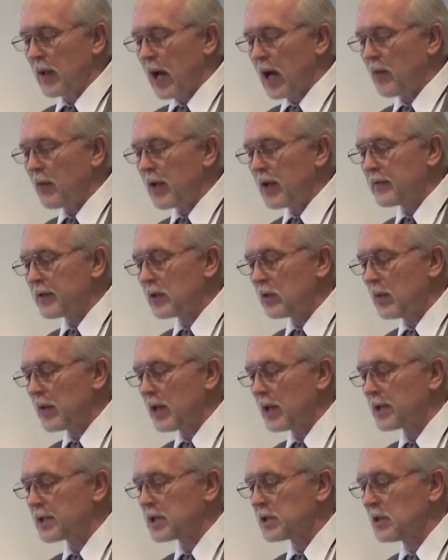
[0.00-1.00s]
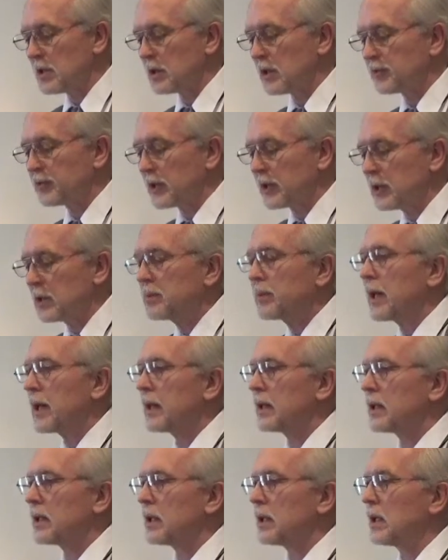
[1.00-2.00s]
However, we are still affronted by
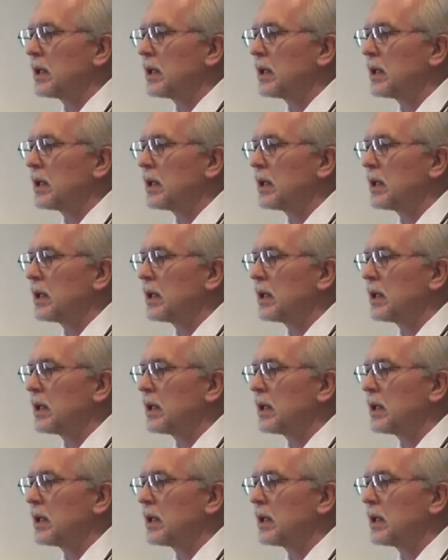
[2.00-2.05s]
an